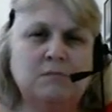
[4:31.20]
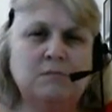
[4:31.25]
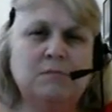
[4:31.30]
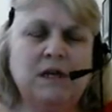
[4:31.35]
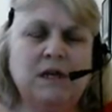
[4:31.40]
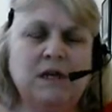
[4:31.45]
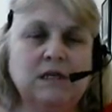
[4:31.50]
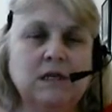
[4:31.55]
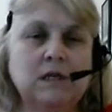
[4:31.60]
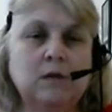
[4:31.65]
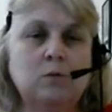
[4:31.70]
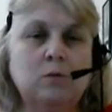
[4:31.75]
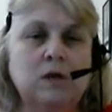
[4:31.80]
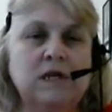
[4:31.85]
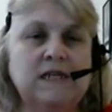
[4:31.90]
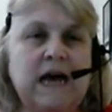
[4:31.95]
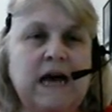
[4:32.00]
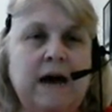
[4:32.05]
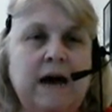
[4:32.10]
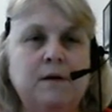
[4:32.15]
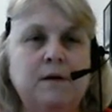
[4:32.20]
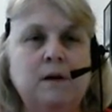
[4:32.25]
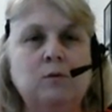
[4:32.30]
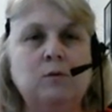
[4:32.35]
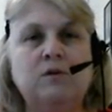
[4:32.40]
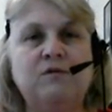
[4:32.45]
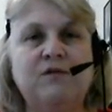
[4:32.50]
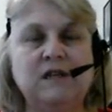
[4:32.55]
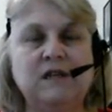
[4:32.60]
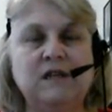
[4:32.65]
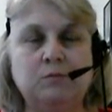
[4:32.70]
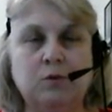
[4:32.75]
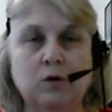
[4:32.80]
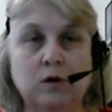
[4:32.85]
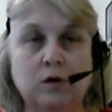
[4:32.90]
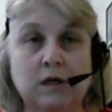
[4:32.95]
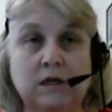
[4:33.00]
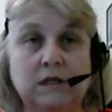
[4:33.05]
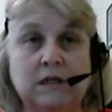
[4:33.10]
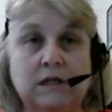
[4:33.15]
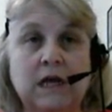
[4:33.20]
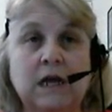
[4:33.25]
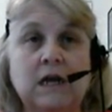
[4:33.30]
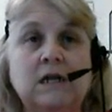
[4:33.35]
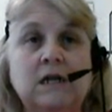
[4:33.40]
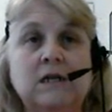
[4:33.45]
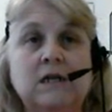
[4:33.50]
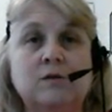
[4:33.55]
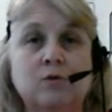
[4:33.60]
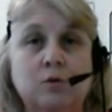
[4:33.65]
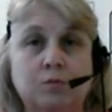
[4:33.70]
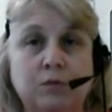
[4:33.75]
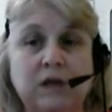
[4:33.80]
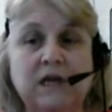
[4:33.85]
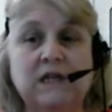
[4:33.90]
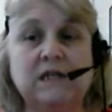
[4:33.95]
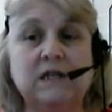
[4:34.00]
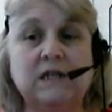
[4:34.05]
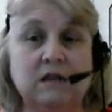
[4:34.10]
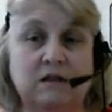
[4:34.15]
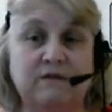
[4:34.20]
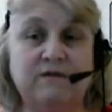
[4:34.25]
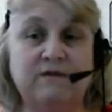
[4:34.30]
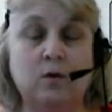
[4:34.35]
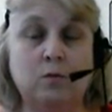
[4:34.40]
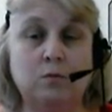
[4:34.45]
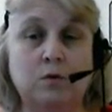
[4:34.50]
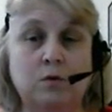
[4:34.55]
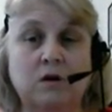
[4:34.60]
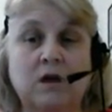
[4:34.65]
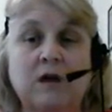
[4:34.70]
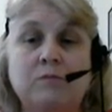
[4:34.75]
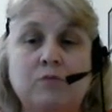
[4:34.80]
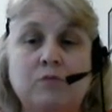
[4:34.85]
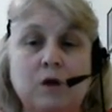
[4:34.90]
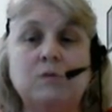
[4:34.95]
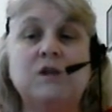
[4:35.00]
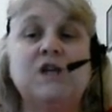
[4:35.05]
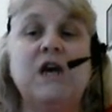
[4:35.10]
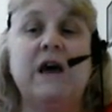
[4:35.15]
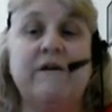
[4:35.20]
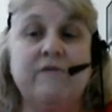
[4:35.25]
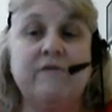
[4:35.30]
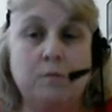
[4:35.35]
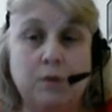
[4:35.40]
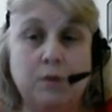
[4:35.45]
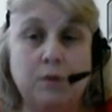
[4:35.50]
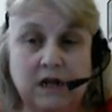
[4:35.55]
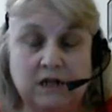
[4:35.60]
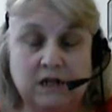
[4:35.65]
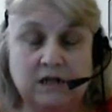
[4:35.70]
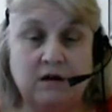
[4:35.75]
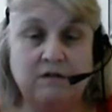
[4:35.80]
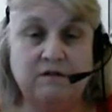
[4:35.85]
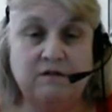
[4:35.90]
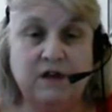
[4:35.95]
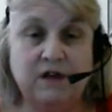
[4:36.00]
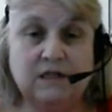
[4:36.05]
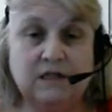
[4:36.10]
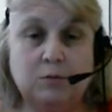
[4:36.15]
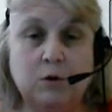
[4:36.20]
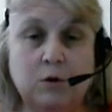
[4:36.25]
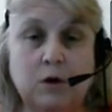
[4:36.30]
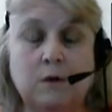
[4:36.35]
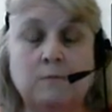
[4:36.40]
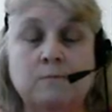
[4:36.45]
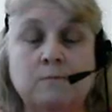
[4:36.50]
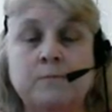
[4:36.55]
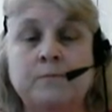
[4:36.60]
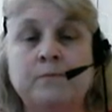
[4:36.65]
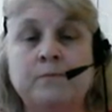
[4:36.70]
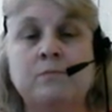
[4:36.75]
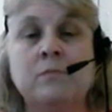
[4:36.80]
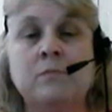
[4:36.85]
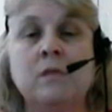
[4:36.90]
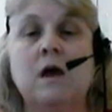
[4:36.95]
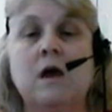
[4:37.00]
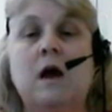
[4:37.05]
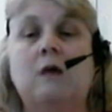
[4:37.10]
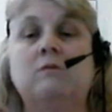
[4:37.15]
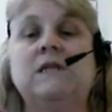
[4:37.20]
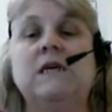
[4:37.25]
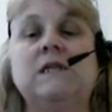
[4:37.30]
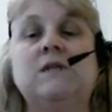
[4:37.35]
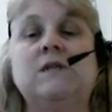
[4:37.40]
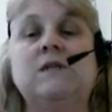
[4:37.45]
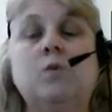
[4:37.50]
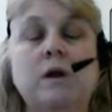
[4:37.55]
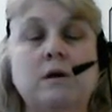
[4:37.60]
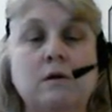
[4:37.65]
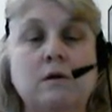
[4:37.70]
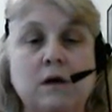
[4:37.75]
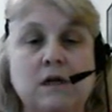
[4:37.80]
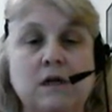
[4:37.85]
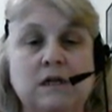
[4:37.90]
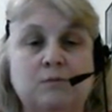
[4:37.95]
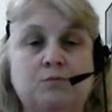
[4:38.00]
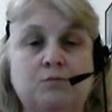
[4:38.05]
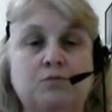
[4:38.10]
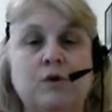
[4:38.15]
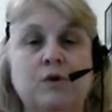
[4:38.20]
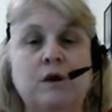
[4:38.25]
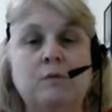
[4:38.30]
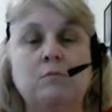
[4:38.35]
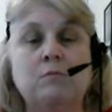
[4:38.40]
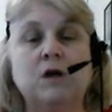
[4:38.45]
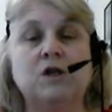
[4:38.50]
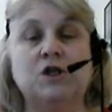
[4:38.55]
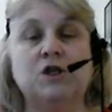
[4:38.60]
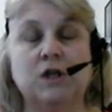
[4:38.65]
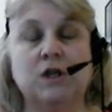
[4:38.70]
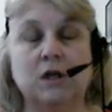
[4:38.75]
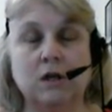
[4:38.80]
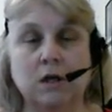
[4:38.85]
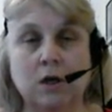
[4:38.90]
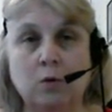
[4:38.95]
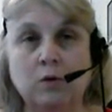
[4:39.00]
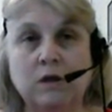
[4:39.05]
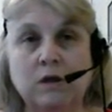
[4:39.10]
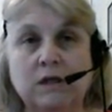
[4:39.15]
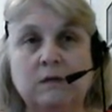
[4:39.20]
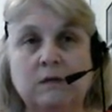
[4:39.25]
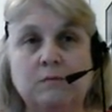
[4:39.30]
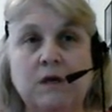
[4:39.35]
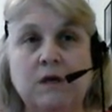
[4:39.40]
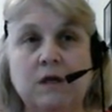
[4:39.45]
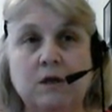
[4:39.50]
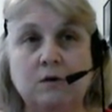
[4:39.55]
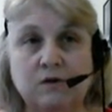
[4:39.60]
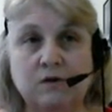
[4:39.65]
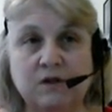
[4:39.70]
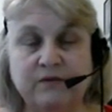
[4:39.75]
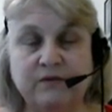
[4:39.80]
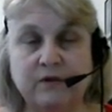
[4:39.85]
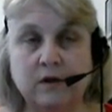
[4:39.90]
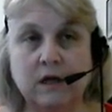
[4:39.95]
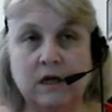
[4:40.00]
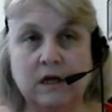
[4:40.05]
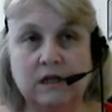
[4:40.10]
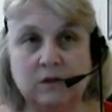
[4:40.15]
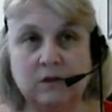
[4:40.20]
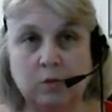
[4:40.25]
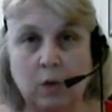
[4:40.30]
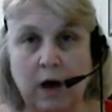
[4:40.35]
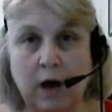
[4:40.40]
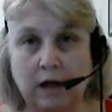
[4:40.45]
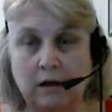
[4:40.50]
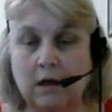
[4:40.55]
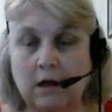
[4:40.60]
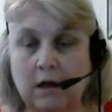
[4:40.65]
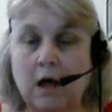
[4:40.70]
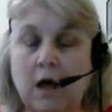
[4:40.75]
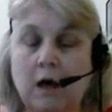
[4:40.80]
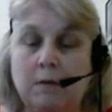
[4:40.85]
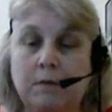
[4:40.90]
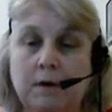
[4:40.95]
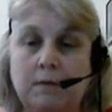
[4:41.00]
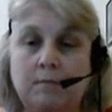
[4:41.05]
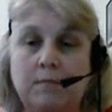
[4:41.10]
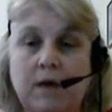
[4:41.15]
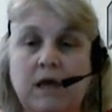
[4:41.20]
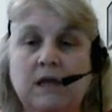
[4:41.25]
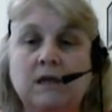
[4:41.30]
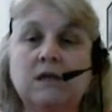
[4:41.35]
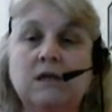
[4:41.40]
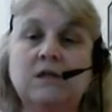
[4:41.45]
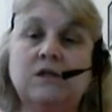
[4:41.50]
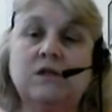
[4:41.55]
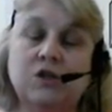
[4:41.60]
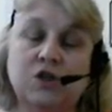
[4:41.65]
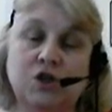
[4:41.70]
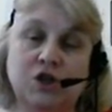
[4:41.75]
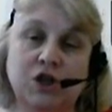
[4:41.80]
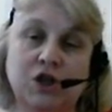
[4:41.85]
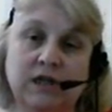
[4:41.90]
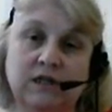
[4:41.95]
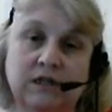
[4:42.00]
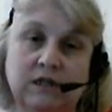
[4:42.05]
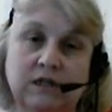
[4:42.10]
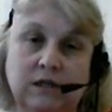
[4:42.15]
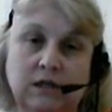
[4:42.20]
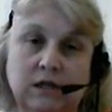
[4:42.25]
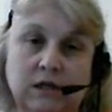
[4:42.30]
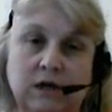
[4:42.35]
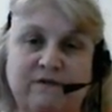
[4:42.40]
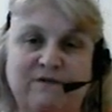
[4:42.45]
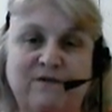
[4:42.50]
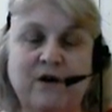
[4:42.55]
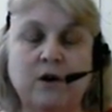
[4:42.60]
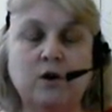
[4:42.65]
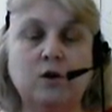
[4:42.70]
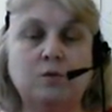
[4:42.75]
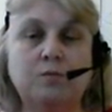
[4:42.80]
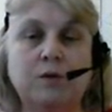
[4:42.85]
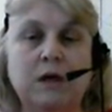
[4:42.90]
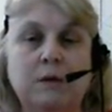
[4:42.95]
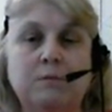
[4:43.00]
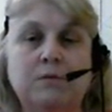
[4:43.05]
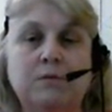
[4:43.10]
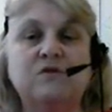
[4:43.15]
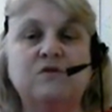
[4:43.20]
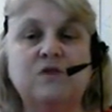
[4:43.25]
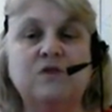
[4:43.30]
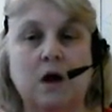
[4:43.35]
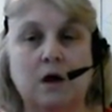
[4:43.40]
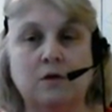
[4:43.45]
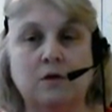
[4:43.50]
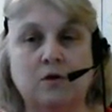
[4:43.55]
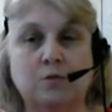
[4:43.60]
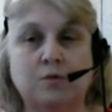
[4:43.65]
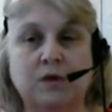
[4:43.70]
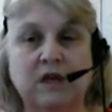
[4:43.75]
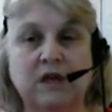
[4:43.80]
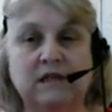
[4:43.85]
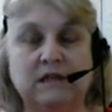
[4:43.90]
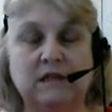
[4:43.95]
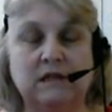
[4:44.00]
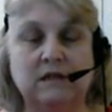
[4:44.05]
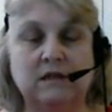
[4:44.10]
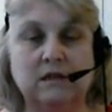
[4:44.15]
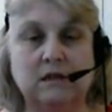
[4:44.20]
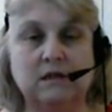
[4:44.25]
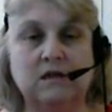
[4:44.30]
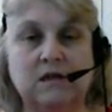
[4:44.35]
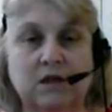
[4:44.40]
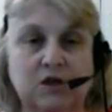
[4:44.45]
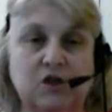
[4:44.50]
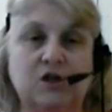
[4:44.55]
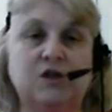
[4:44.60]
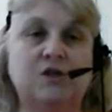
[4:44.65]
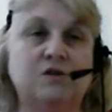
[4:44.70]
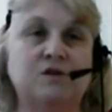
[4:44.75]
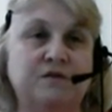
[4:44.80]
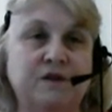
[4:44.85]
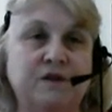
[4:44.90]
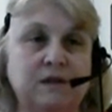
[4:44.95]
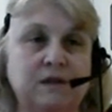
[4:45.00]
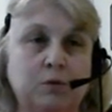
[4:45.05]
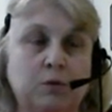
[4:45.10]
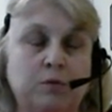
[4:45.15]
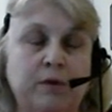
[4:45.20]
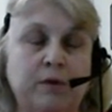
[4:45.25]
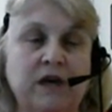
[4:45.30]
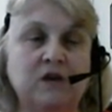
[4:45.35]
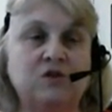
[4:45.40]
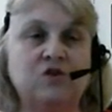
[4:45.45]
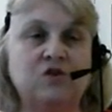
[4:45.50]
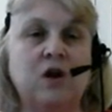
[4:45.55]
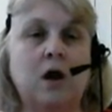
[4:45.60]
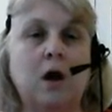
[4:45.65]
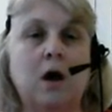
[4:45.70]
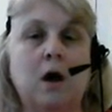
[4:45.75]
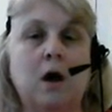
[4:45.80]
basically what is happening with Facebook is that it is replacing the phone book. Pretty much everybody is on Facebook. I would say Twitter is pretty much going to be useful as well, but mainly to just funnel people to other places, such as your Facebook page